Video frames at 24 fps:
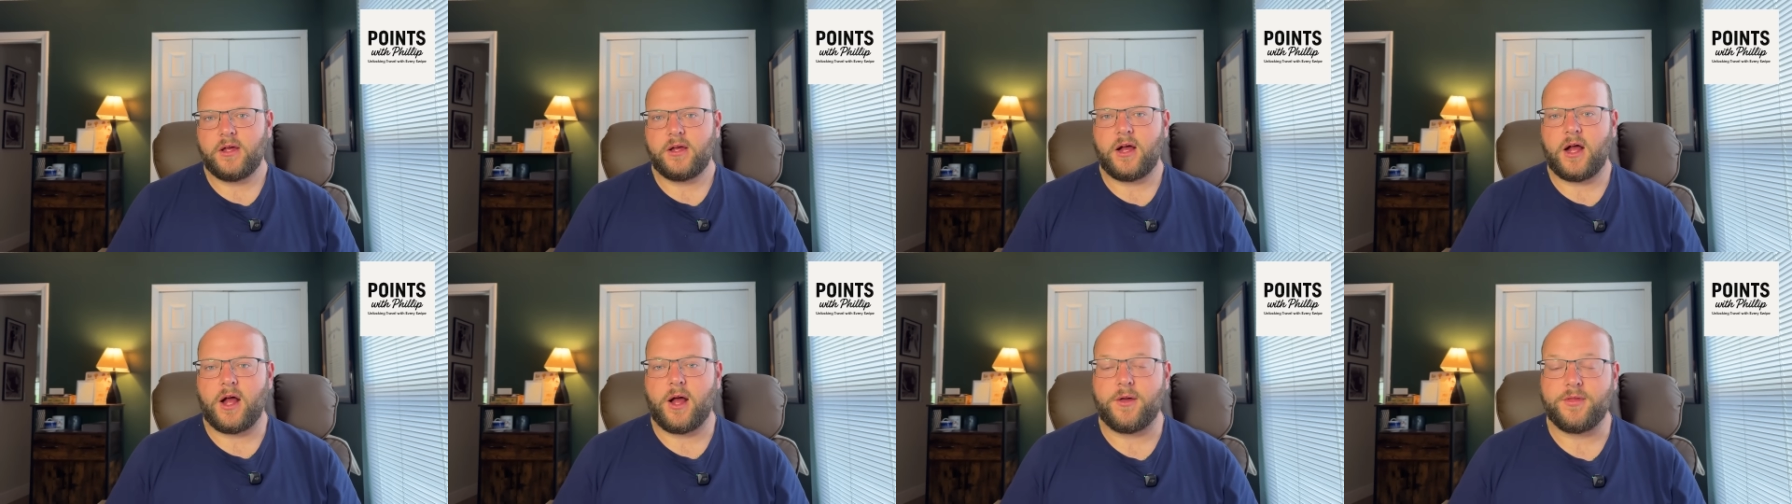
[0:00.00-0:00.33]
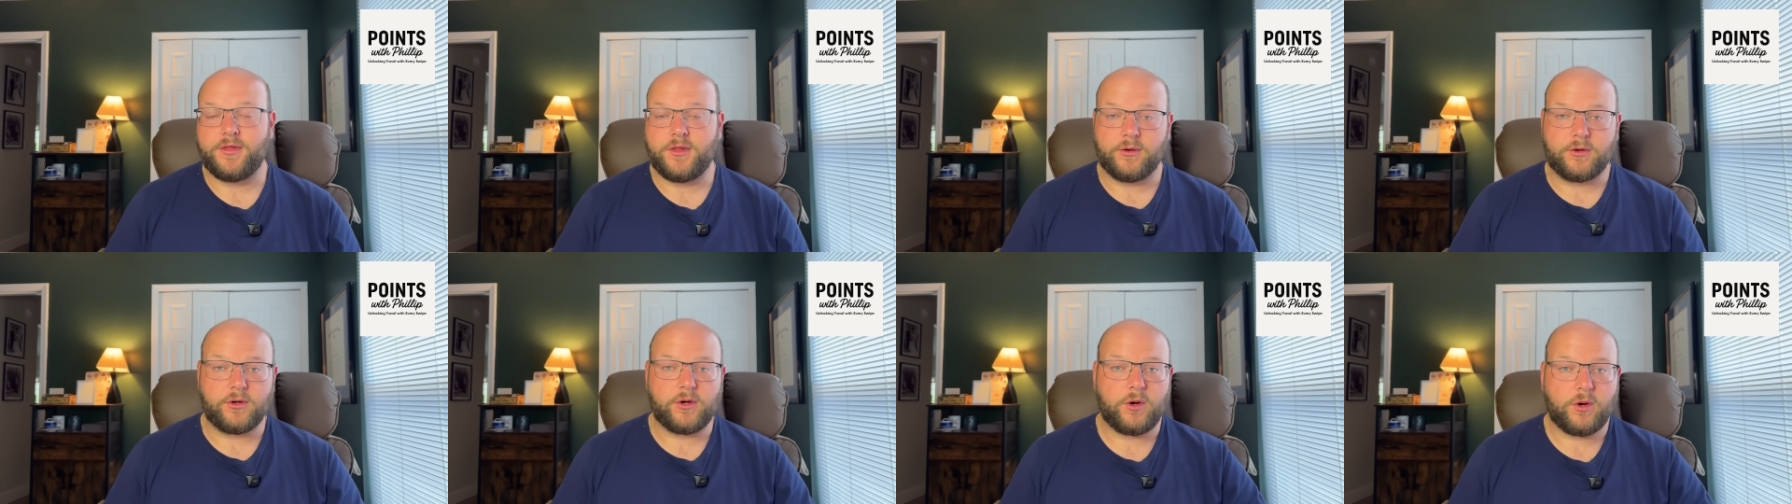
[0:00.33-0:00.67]

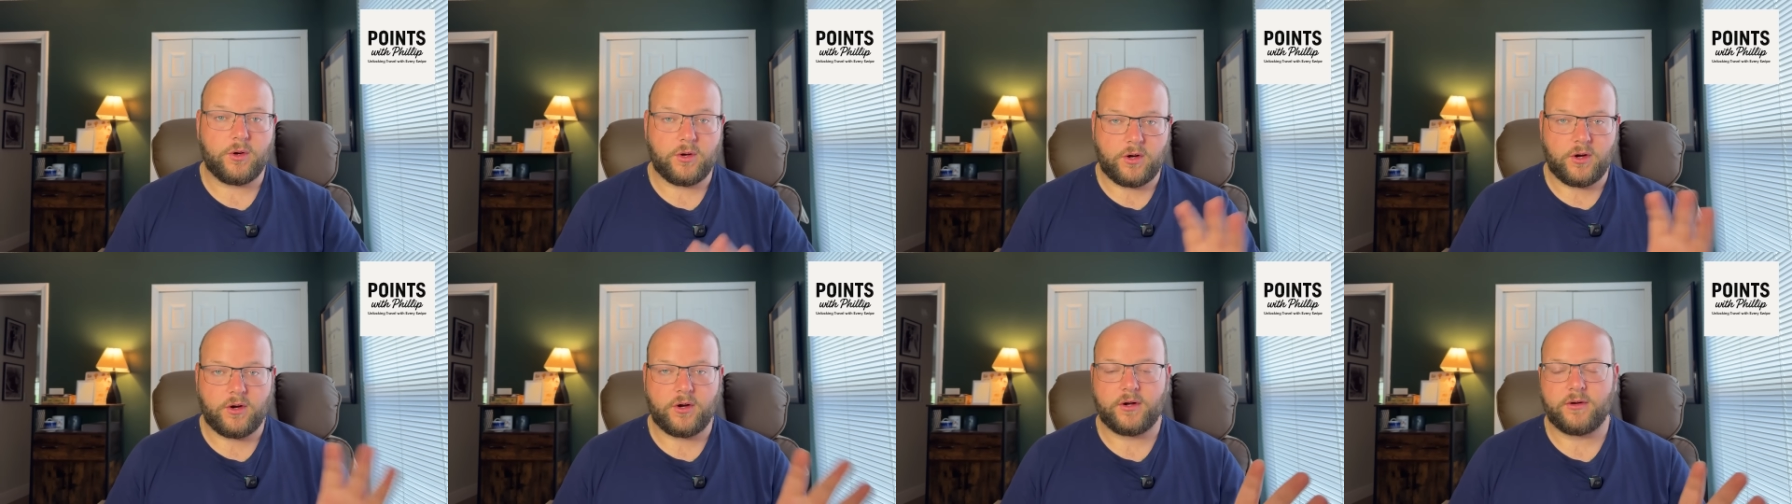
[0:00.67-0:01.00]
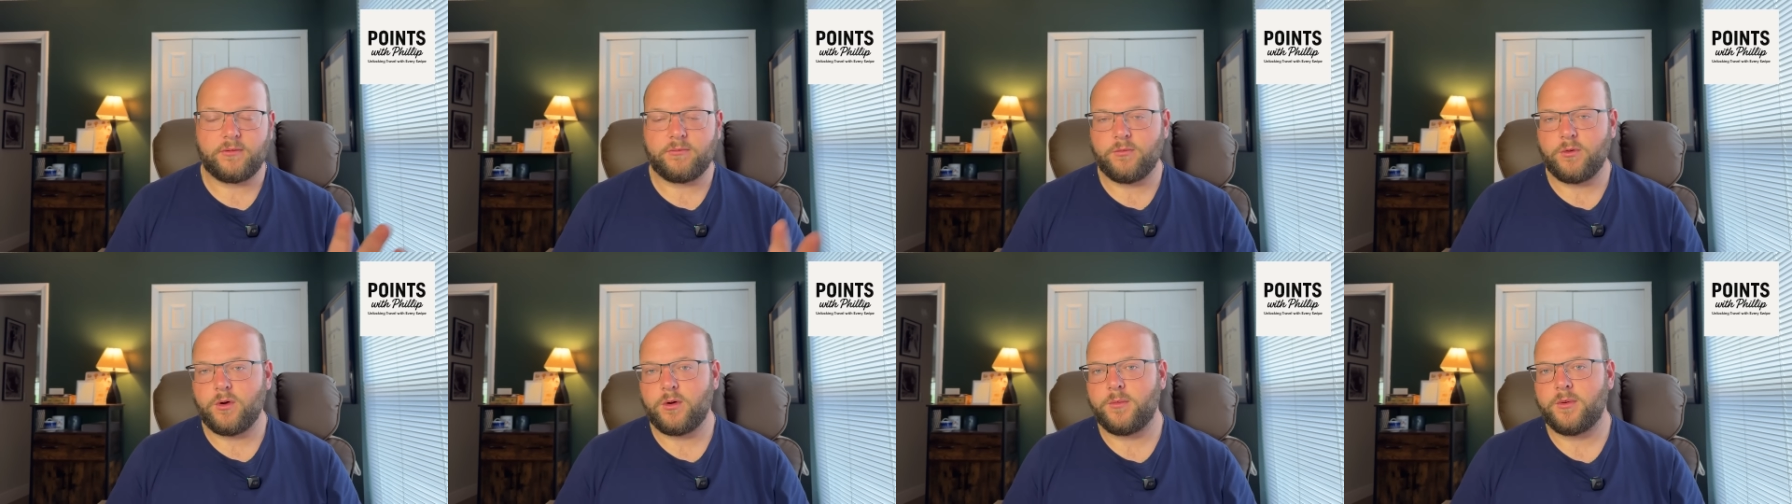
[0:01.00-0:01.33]
the current
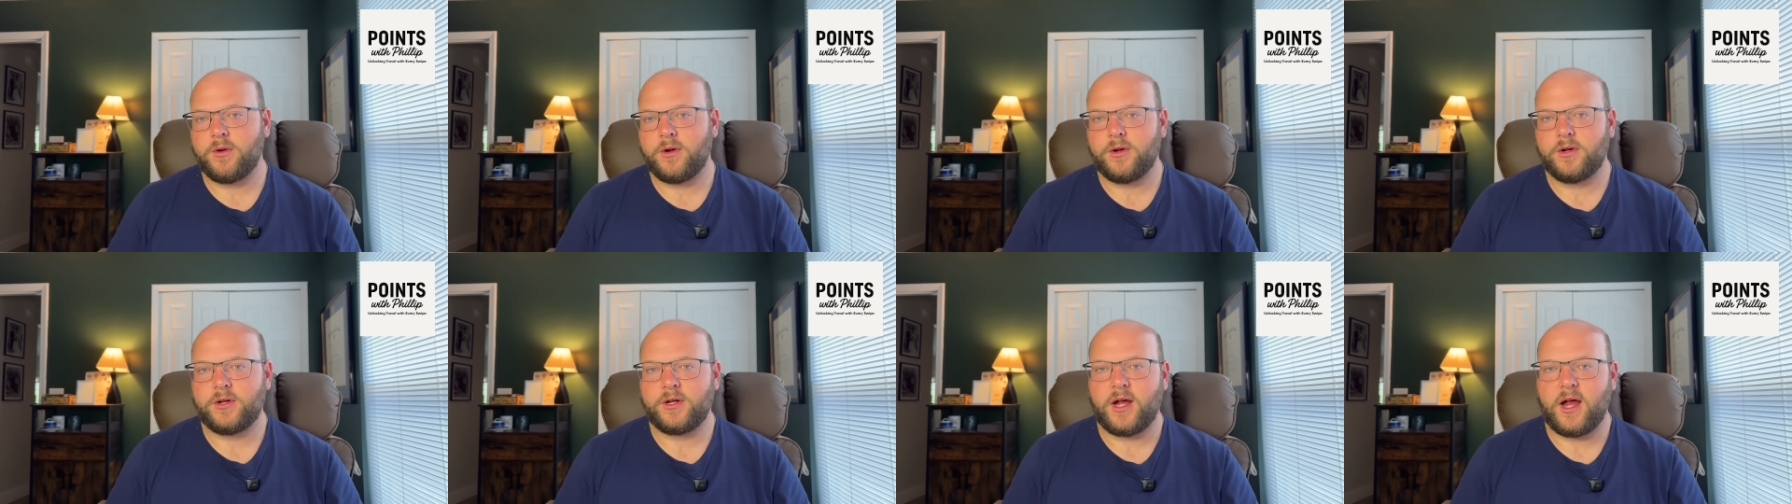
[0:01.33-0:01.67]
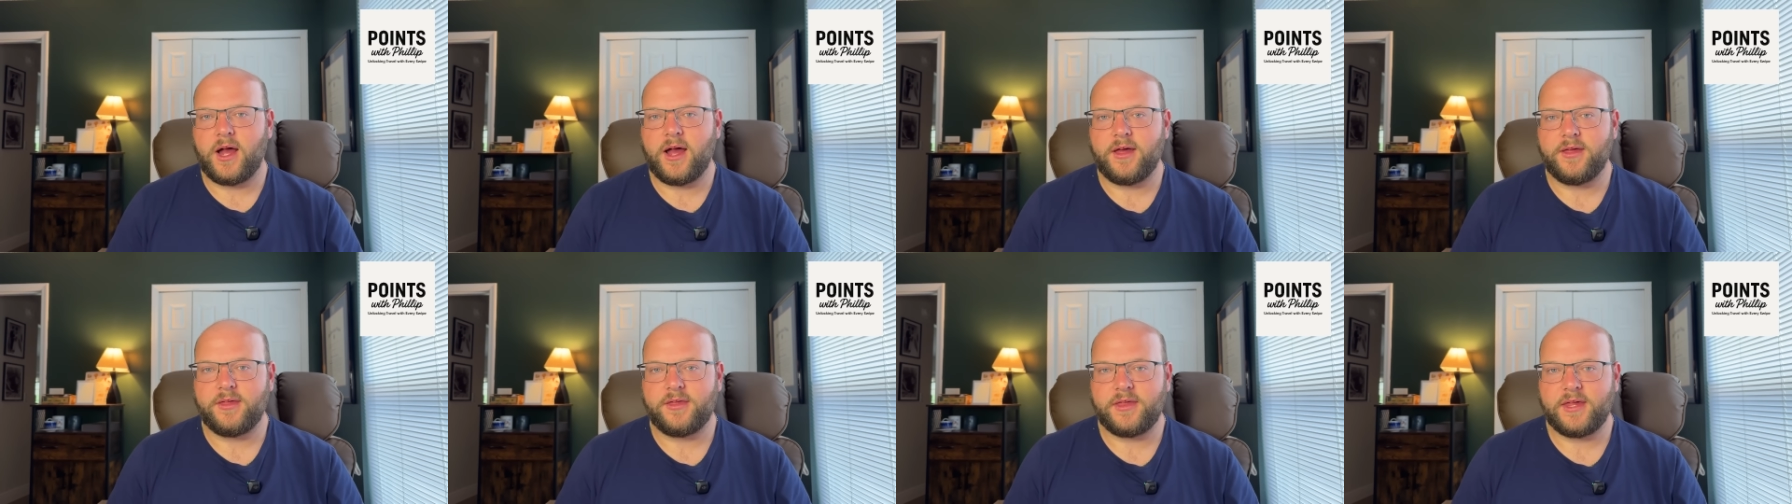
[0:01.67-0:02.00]
rumored
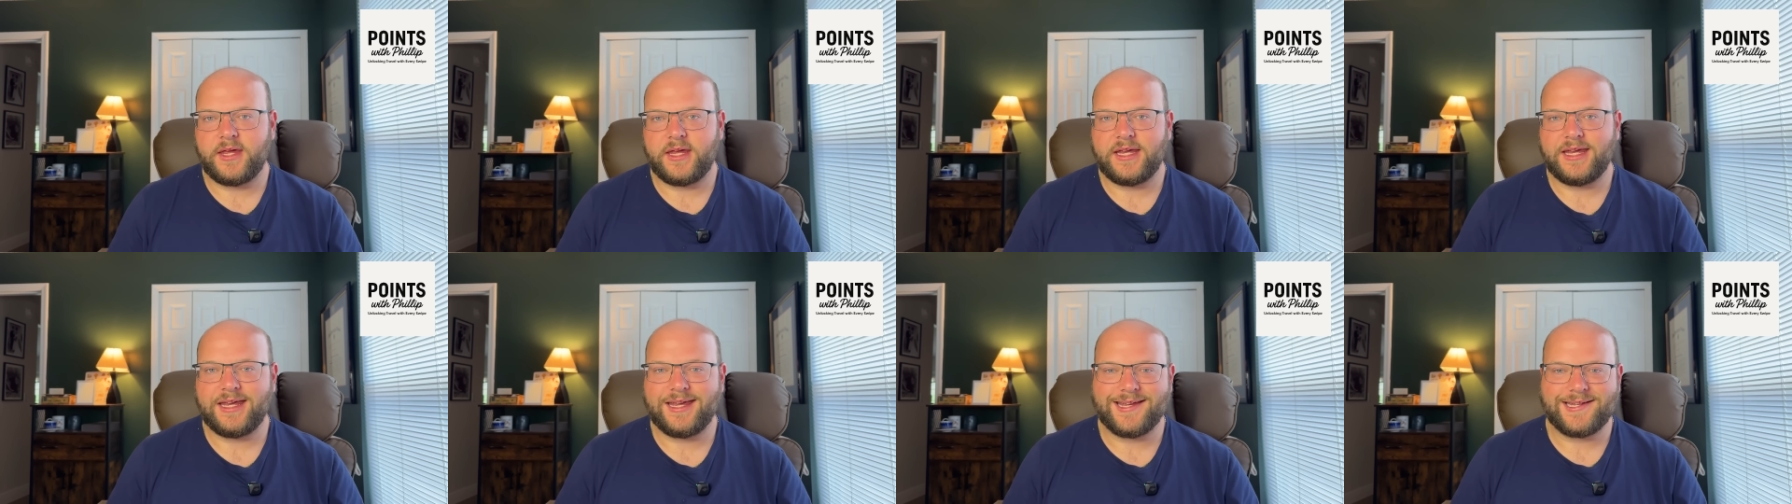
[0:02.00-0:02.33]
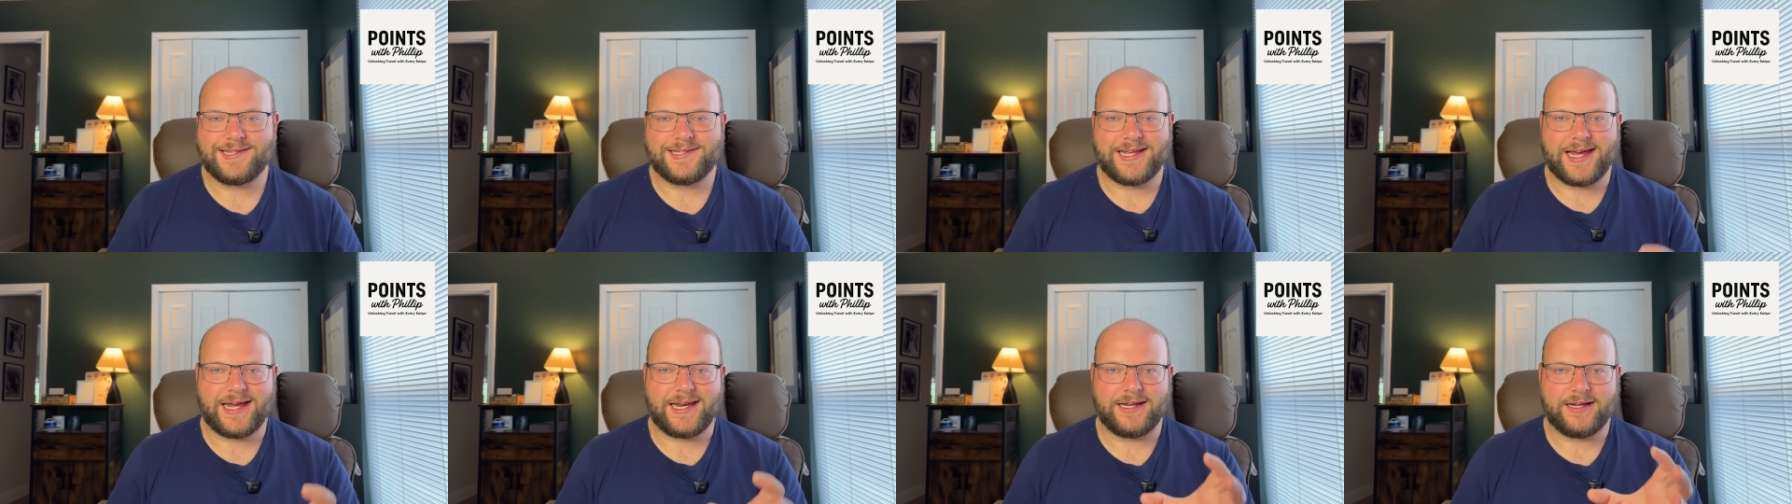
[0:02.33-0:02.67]
thing
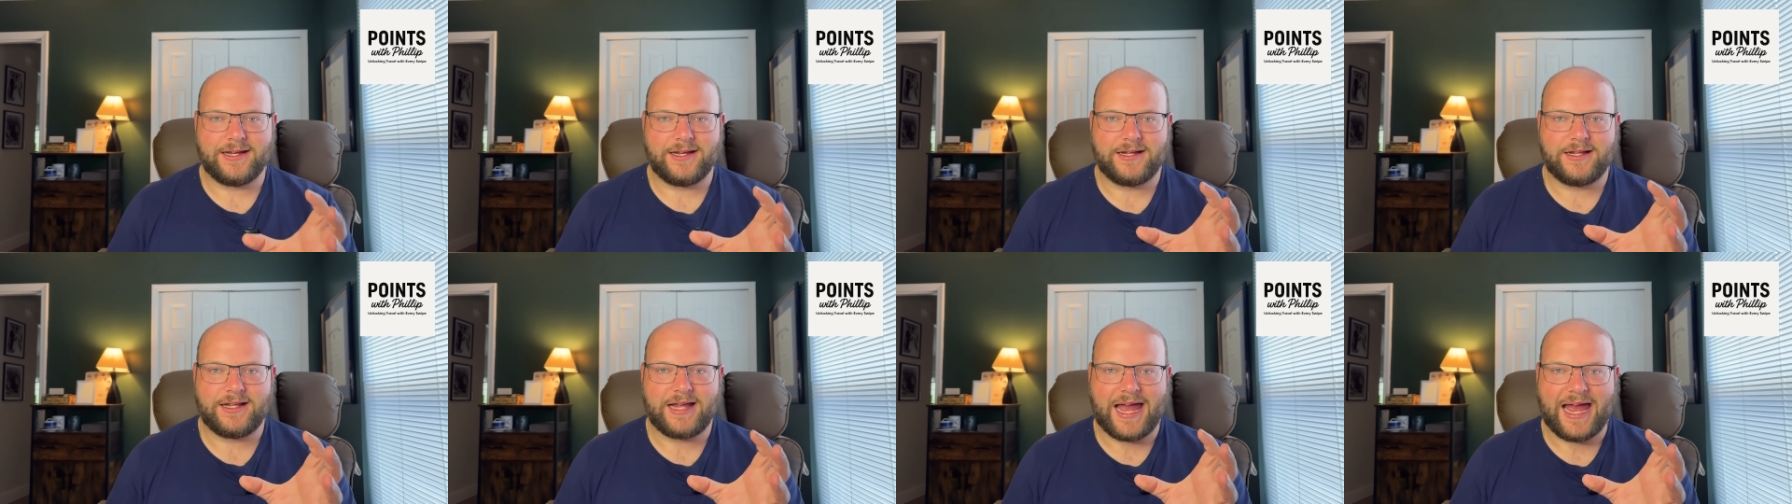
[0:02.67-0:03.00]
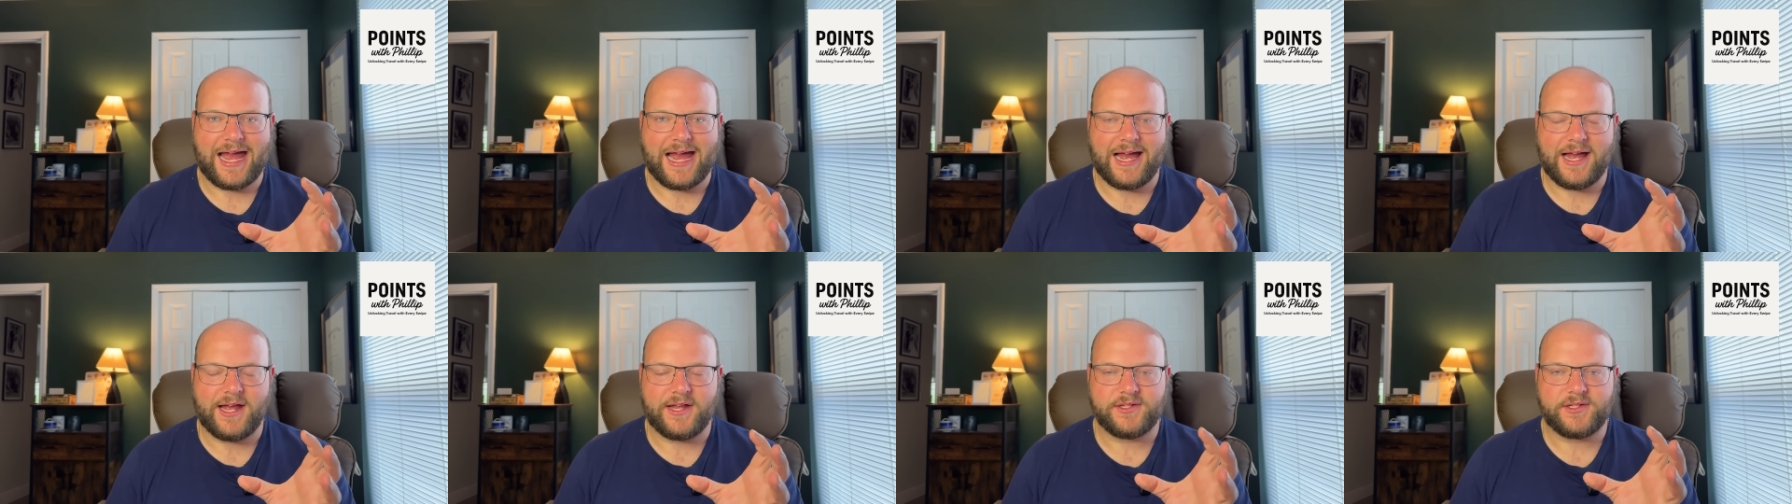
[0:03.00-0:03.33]
is that it
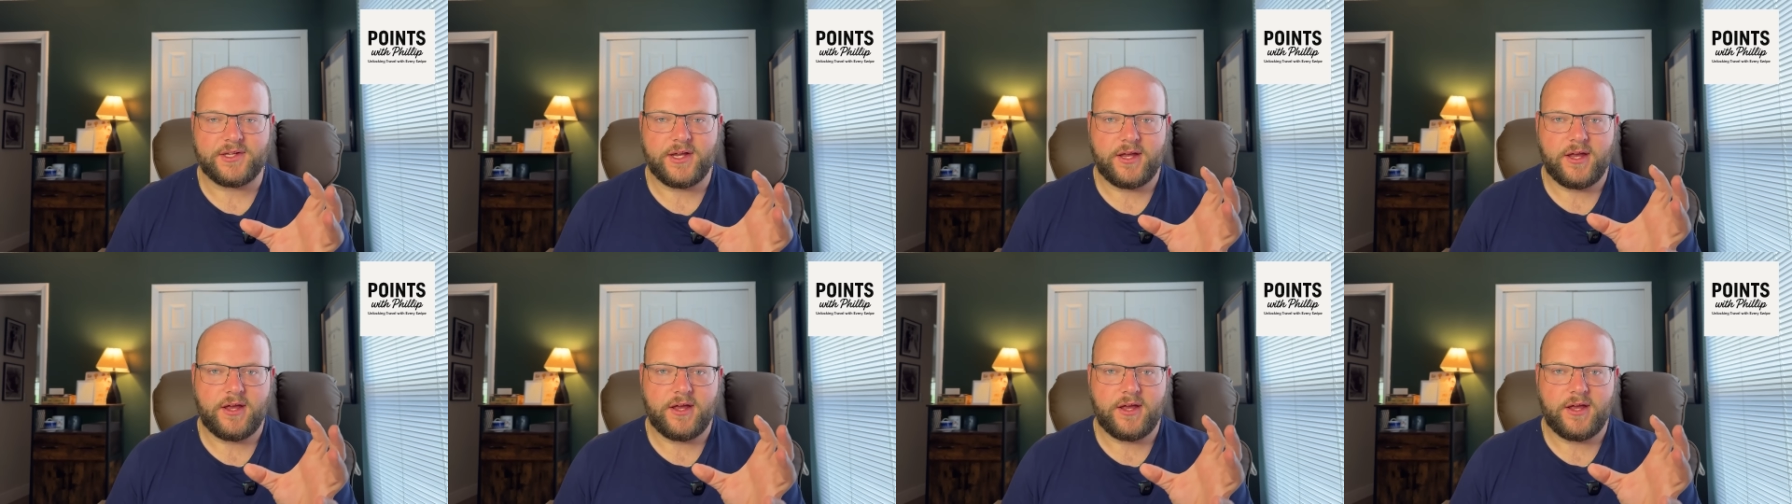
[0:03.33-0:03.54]
has